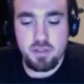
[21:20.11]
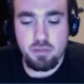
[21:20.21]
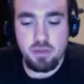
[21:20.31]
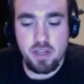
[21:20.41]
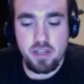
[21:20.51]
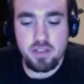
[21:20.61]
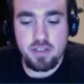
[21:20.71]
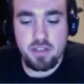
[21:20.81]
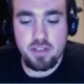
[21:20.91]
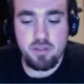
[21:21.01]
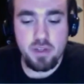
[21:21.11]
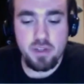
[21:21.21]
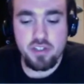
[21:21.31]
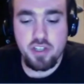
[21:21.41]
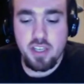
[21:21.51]
surprise from
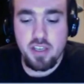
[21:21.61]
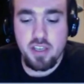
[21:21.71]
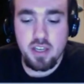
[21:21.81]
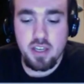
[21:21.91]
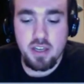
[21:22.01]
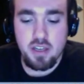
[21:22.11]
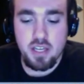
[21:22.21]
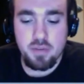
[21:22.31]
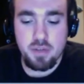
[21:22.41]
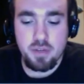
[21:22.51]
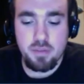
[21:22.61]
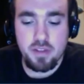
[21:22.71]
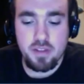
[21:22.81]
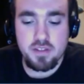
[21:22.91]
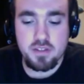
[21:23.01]
Jiggy coming up
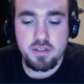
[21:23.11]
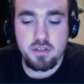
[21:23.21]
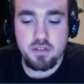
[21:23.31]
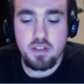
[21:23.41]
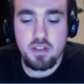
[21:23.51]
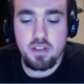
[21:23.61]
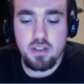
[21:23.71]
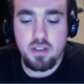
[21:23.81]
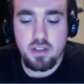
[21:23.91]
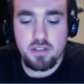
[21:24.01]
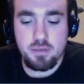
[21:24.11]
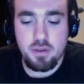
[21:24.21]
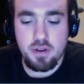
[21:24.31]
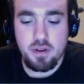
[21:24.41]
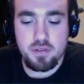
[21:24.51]
on this too
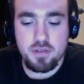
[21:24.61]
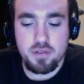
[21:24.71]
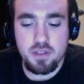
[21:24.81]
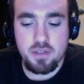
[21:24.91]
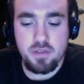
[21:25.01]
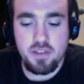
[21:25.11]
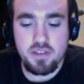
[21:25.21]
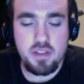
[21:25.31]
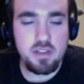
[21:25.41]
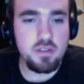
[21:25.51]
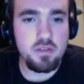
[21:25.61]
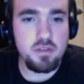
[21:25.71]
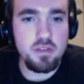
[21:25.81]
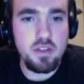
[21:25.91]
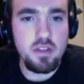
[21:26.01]
tomorrow, so definitely stay
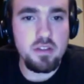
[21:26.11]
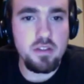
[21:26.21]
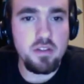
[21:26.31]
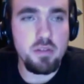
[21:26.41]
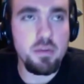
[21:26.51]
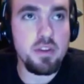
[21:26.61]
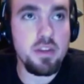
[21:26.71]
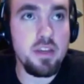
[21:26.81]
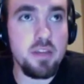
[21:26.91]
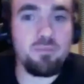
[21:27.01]
tuned and you'll hear about that.